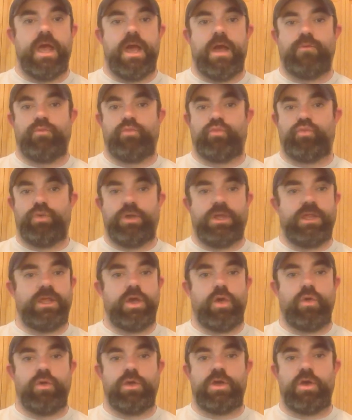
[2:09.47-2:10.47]
I'm really
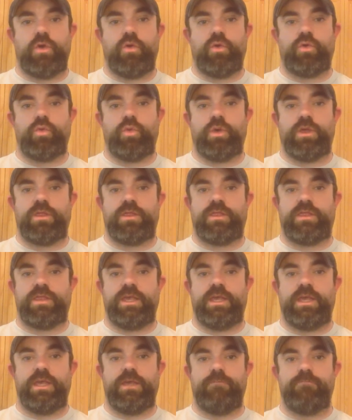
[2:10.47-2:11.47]
only going with
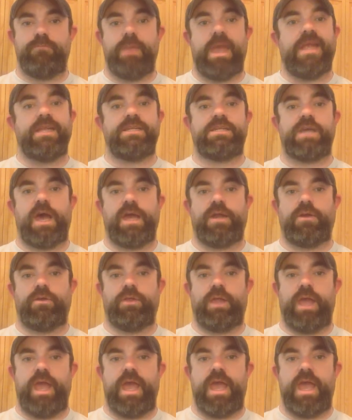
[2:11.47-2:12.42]
the main title